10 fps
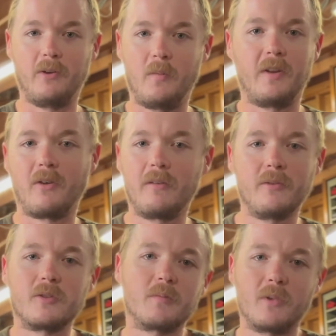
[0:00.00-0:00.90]
The rifle
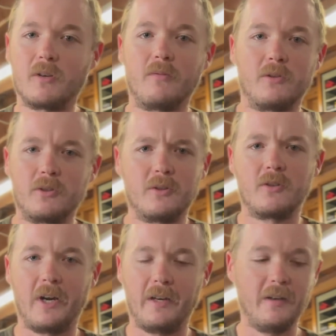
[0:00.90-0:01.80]
is just beautiful. It shoots
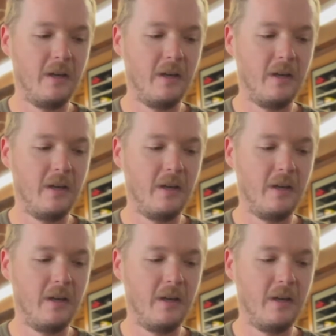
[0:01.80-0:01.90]
great.